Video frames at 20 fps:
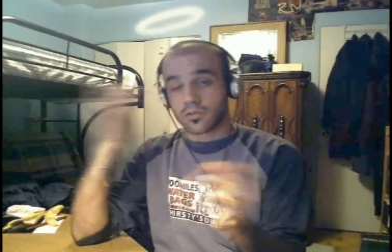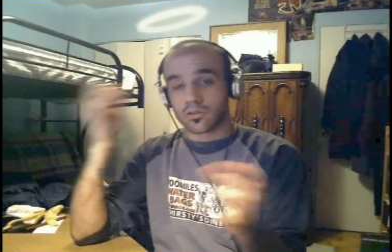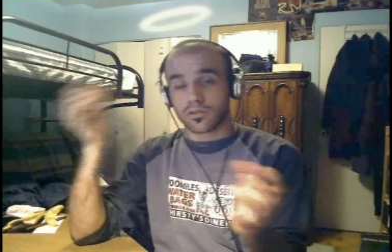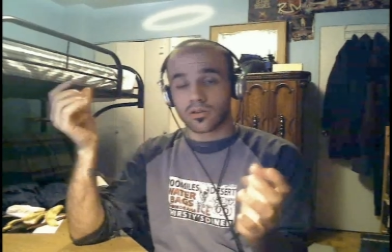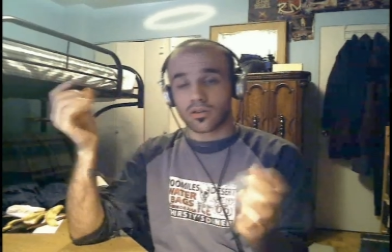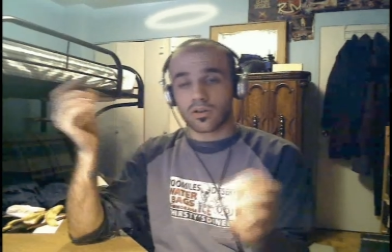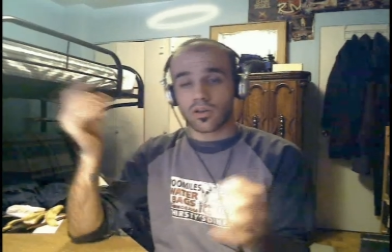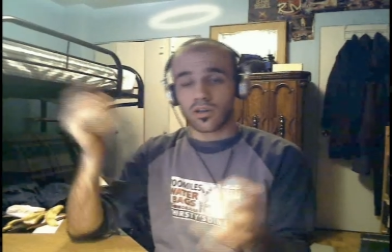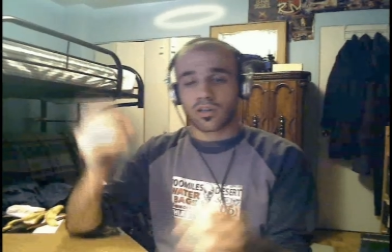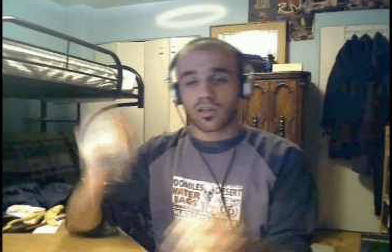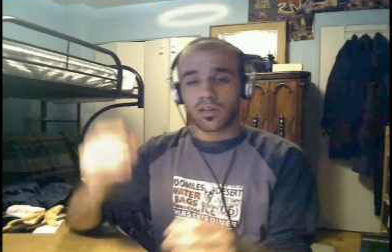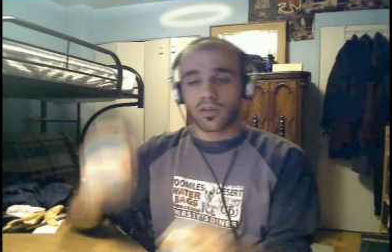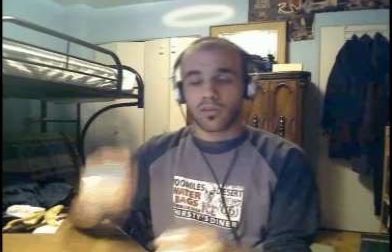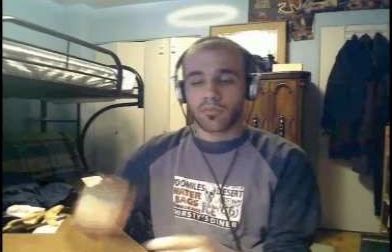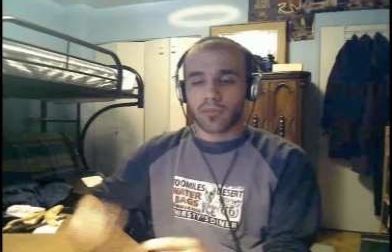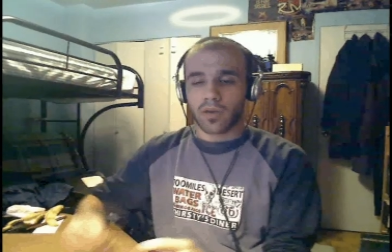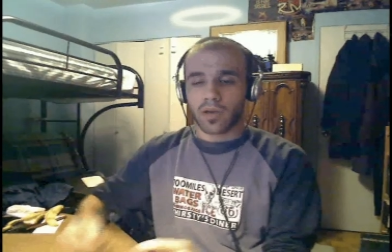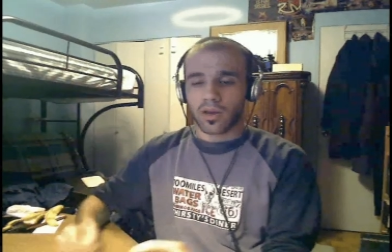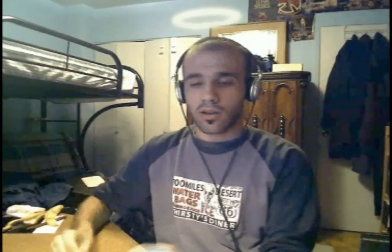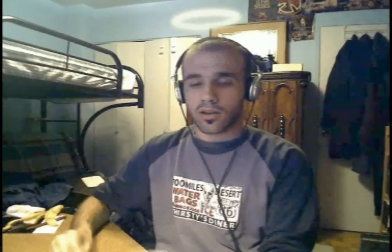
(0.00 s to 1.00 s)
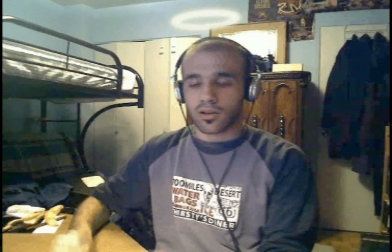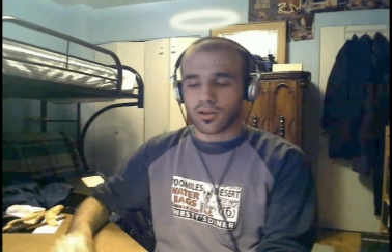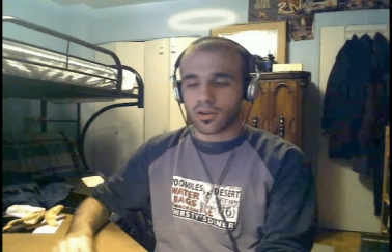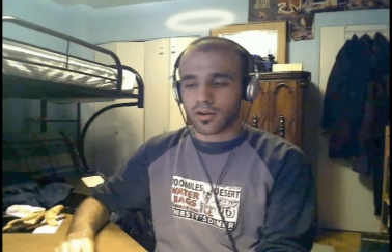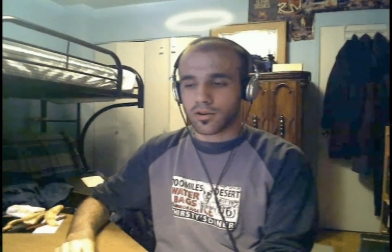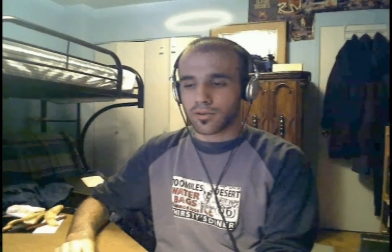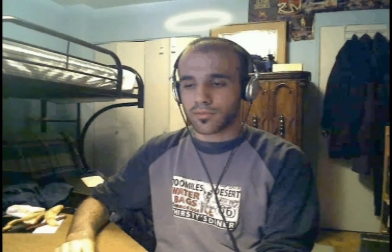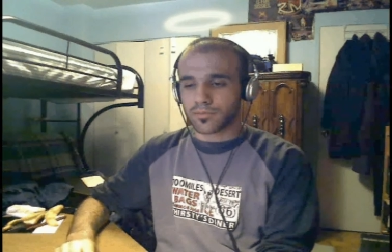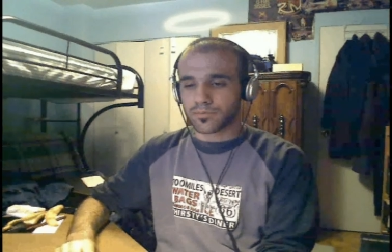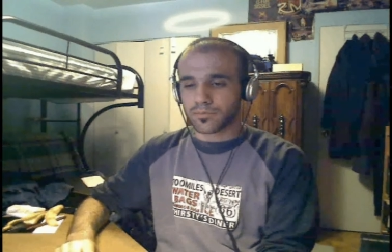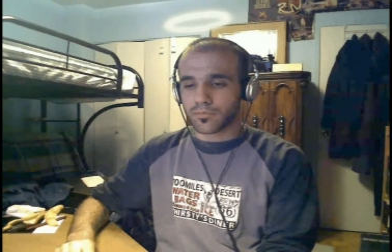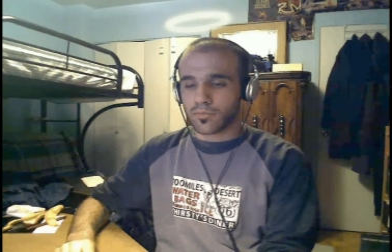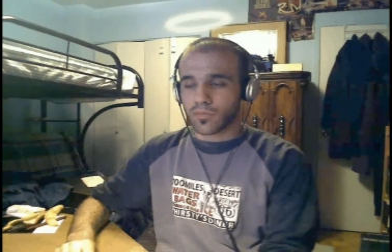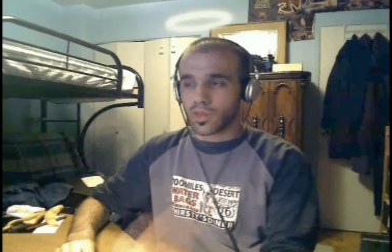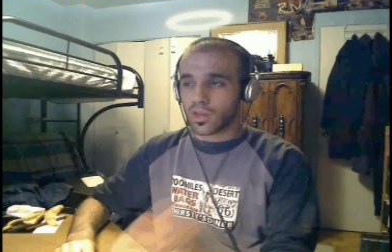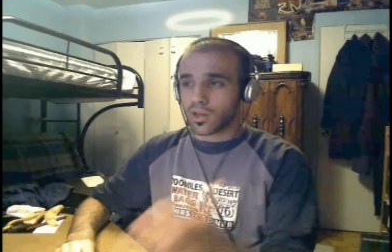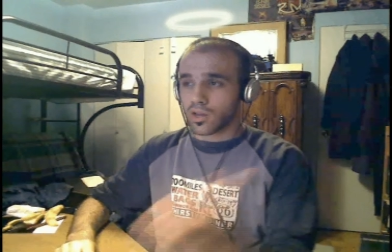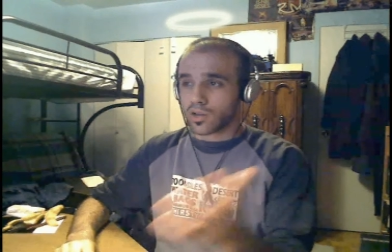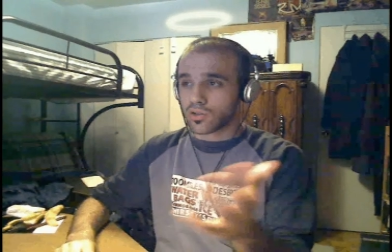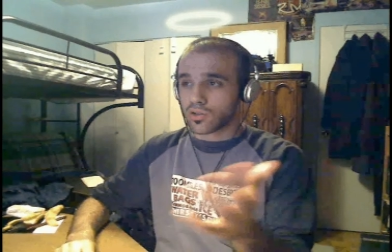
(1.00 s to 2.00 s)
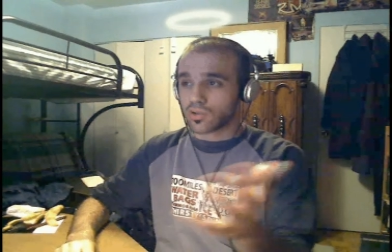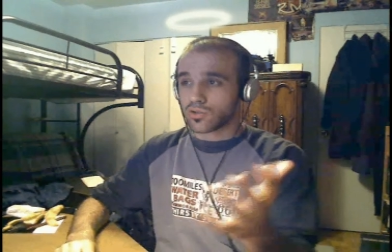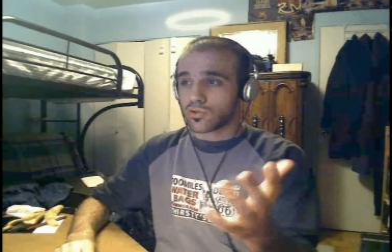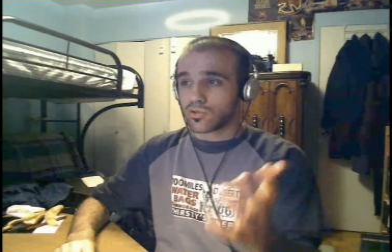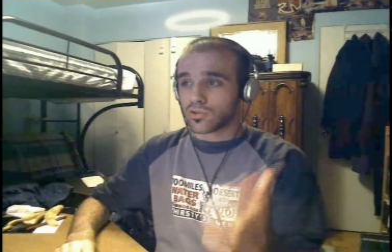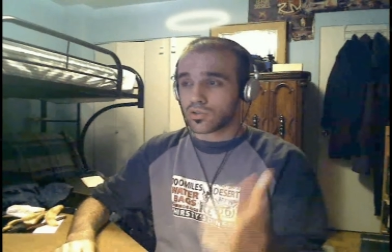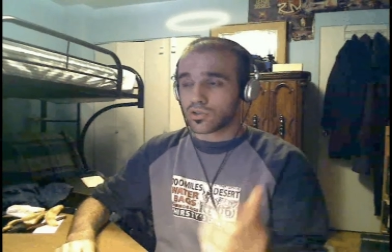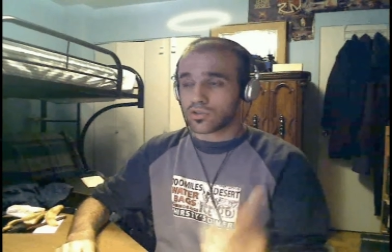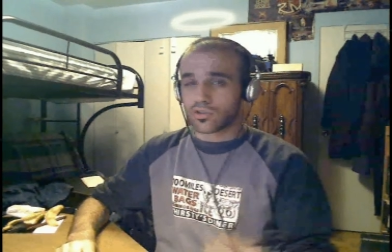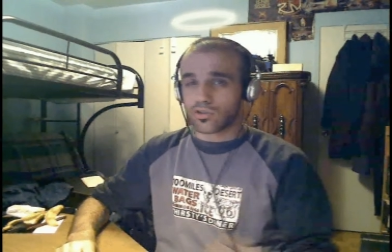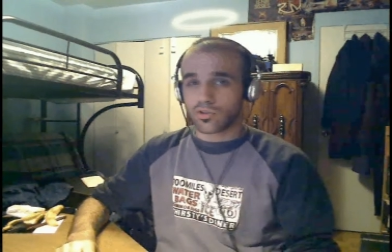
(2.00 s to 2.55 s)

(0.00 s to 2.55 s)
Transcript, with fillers: I came back um, to do this show